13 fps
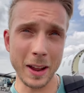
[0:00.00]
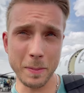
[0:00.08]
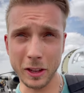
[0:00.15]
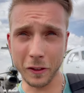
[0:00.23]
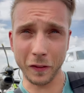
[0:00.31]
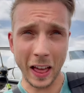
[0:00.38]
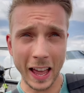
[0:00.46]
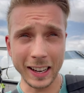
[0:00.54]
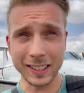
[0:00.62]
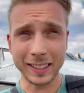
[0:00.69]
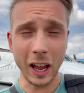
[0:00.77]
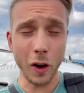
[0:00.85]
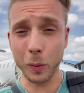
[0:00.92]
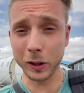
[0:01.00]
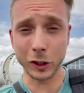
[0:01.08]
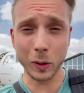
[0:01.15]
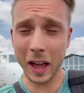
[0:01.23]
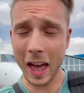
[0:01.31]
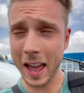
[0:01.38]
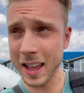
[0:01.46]
but the flight itself was
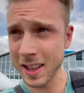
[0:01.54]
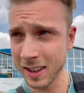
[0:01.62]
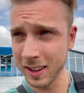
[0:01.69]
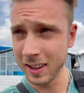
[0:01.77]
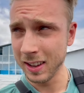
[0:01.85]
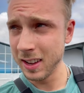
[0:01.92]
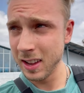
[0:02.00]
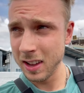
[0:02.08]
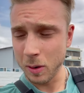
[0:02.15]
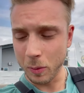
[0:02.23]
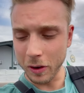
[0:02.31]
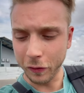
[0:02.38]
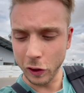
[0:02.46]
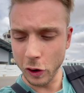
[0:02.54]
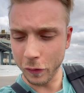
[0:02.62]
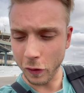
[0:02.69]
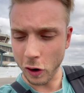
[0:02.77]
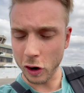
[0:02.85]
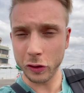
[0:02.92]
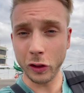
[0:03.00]
okay. We flew
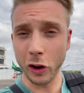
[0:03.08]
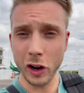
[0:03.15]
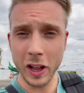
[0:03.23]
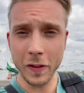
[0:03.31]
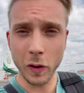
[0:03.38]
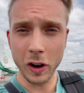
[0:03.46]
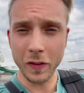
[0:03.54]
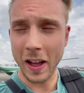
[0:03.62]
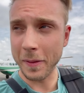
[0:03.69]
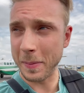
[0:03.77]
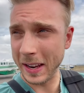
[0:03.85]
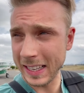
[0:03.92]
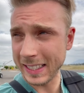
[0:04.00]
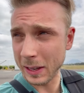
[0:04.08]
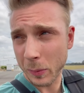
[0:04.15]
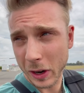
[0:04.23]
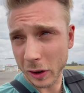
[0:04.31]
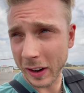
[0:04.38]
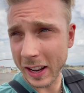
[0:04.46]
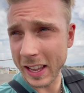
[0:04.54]
for thirty, forty-five minutes and we're
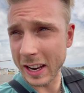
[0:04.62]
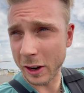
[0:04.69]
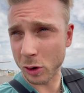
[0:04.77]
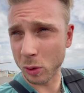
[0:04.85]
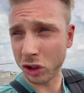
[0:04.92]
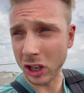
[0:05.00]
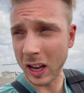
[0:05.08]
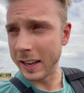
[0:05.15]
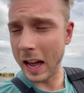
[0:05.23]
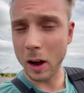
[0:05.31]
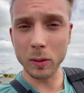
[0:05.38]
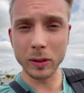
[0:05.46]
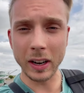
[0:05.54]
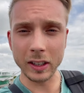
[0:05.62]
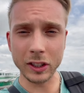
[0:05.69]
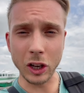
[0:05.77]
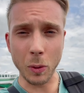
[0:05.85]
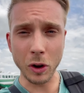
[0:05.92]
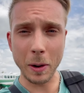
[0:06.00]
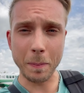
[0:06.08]
already in Arusha. Now there's
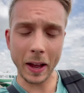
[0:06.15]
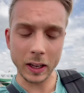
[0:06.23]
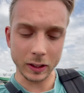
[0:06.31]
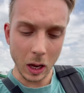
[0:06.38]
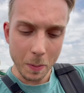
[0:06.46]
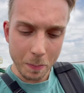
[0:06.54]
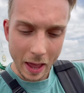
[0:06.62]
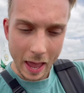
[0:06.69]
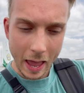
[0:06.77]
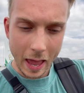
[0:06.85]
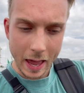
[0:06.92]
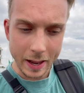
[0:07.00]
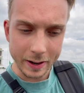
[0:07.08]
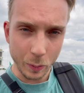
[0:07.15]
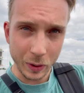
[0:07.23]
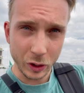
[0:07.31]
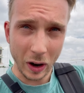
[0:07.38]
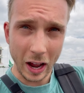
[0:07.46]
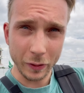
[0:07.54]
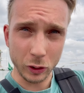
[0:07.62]
someone to pick us up and then we
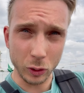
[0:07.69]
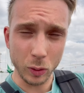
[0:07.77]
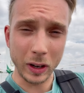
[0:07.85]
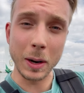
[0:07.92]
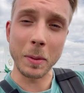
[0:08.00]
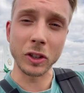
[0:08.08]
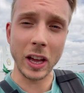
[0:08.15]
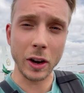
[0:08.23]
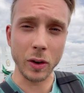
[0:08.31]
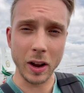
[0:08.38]
drive to Kilimanjaro